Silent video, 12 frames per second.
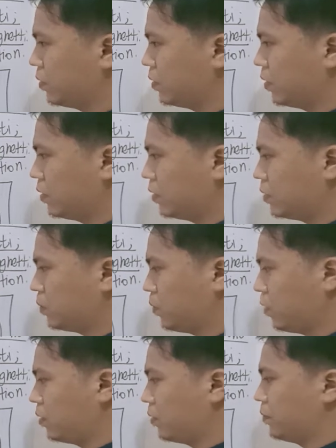this is
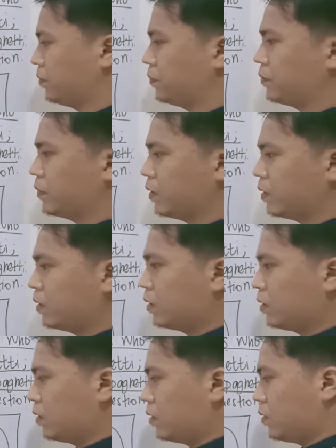1.
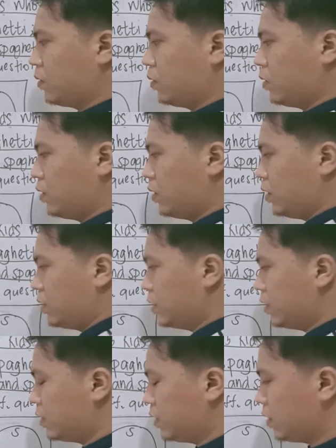
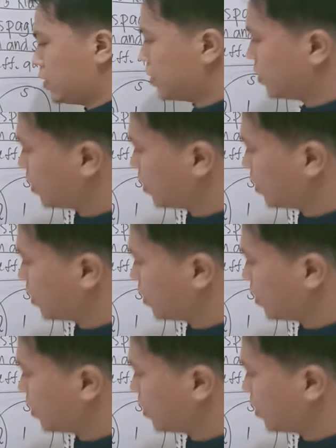Since it is